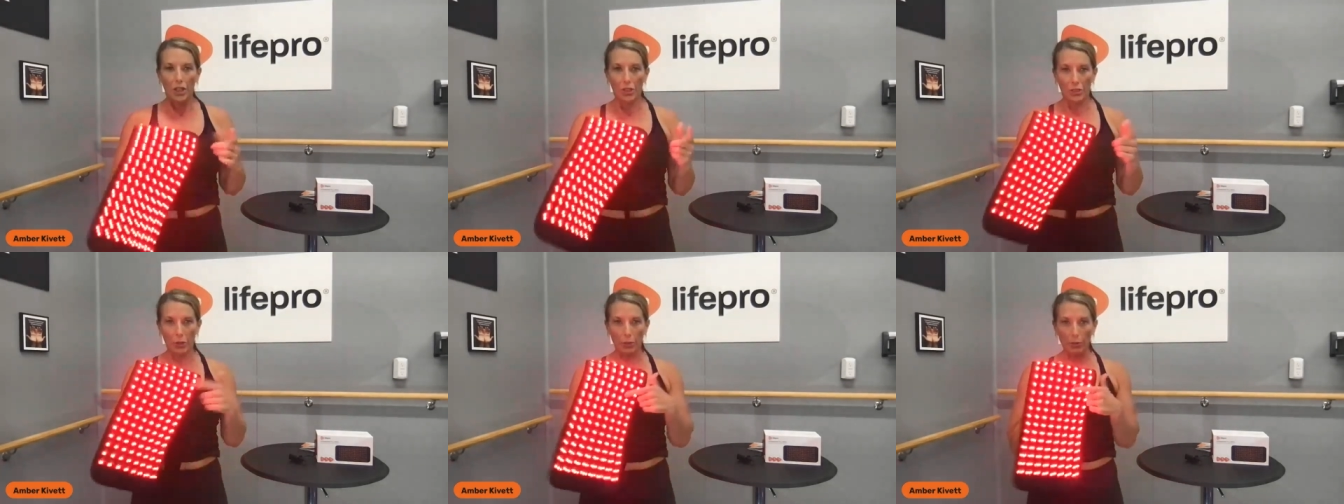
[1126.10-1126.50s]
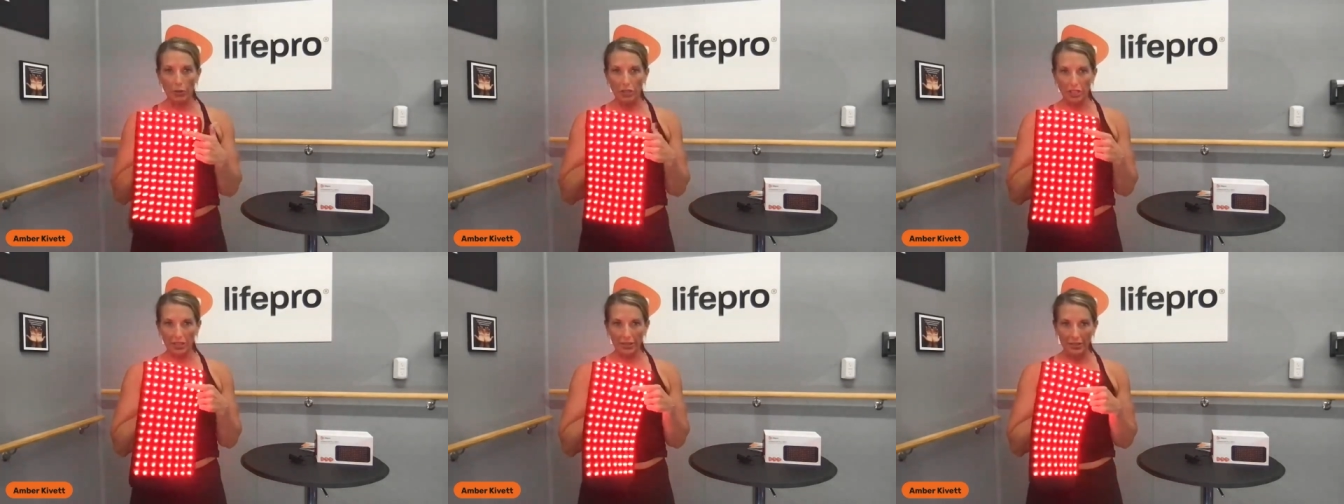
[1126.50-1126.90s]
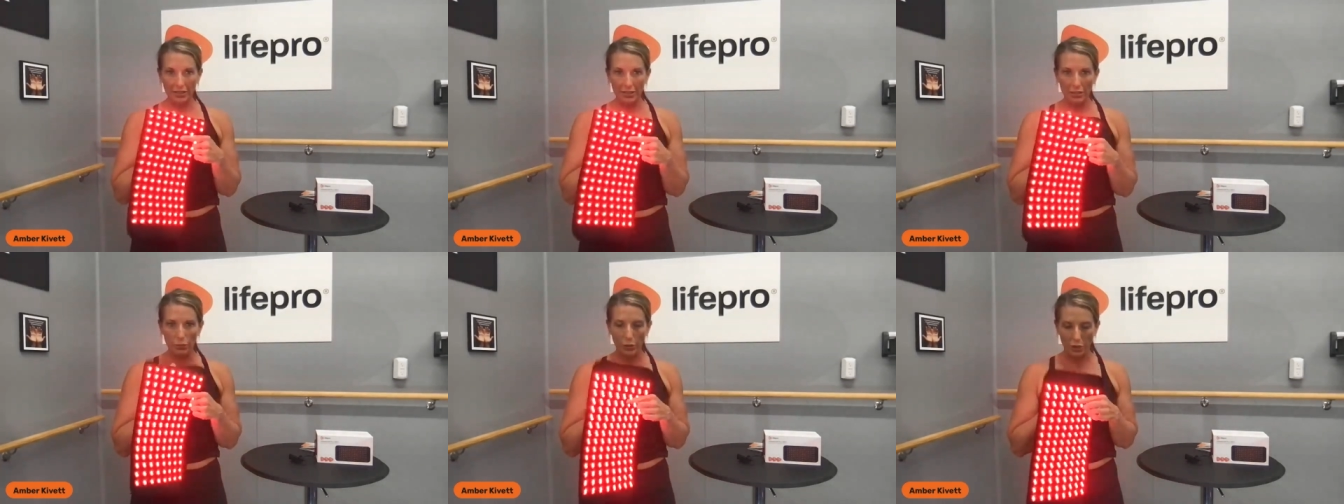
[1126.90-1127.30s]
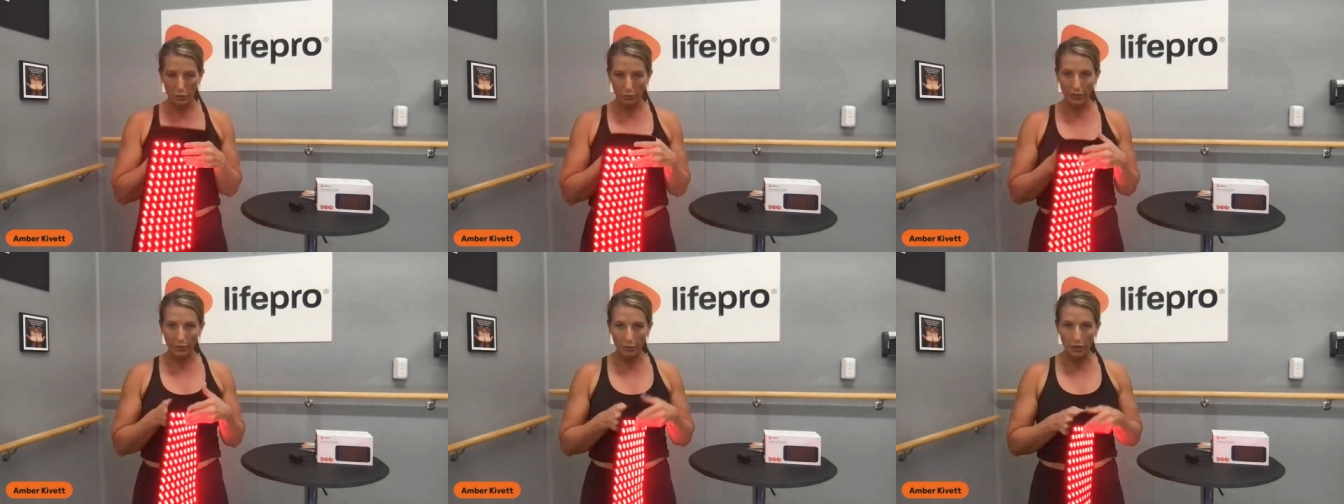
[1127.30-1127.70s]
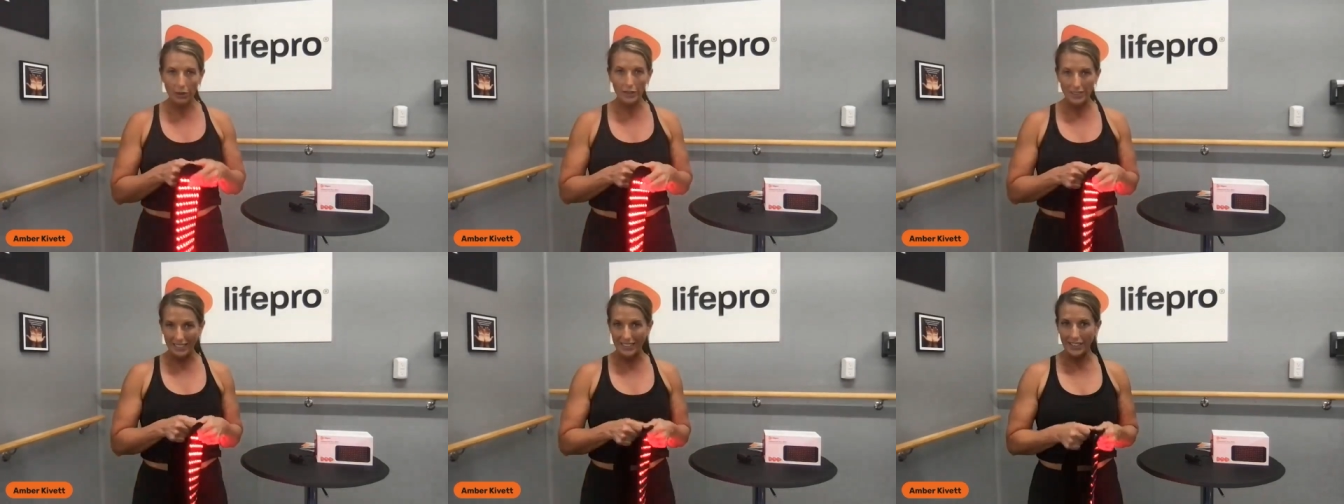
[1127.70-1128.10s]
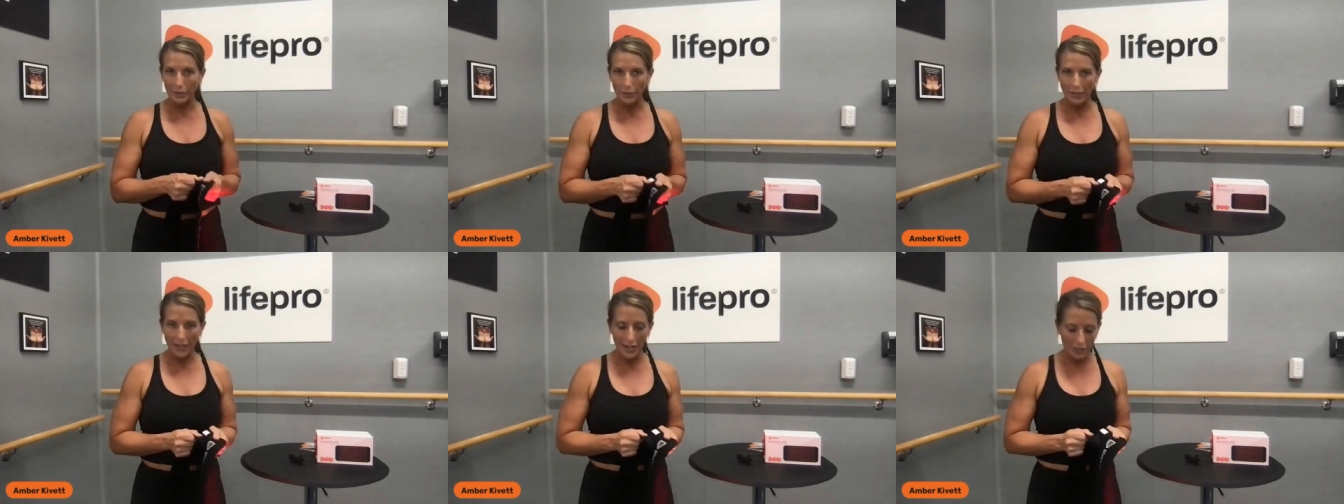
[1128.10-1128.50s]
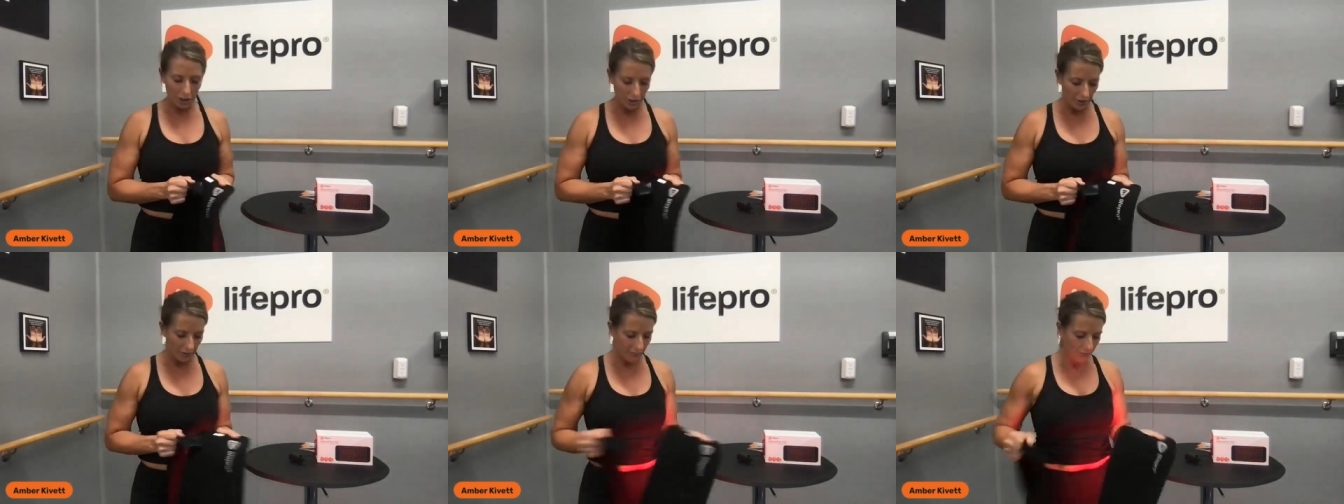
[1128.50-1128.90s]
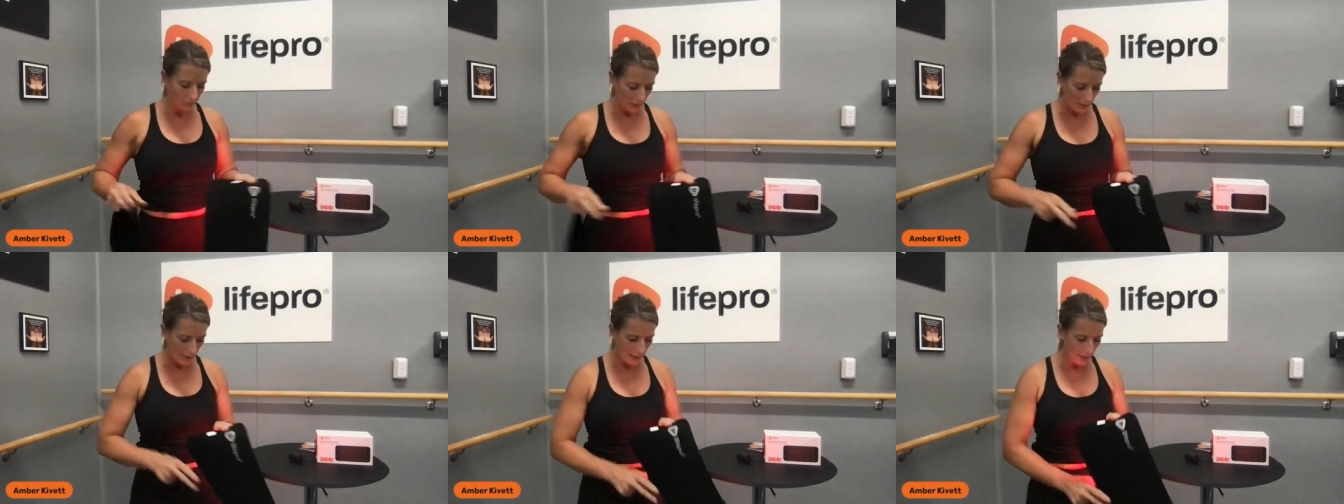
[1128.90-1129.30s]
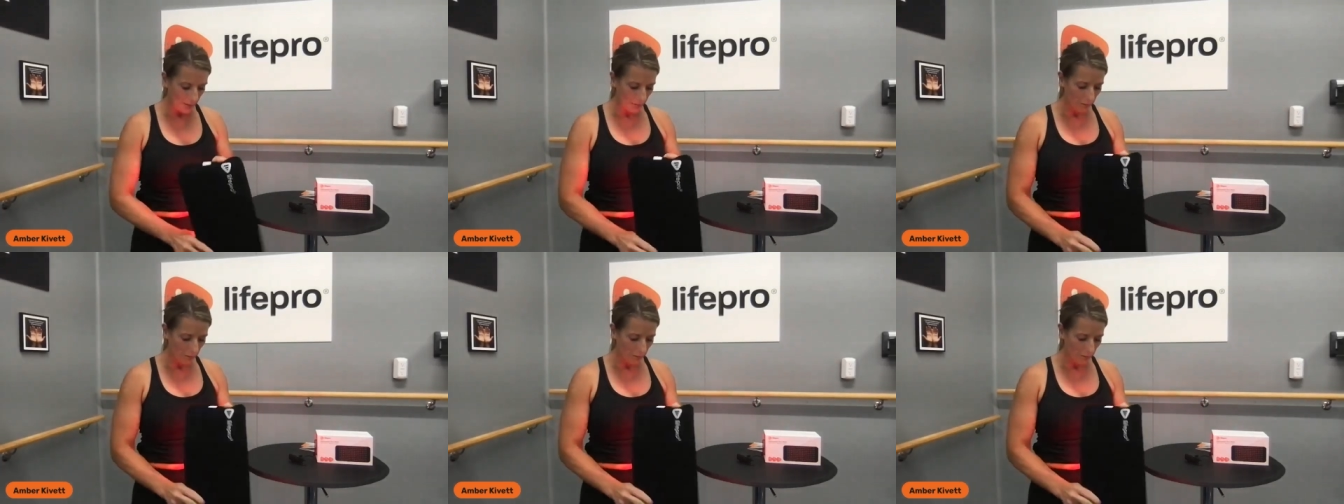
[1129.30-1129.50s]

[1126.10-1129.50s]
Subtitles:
thermogenesis works really well. It's a heat reaction, okay?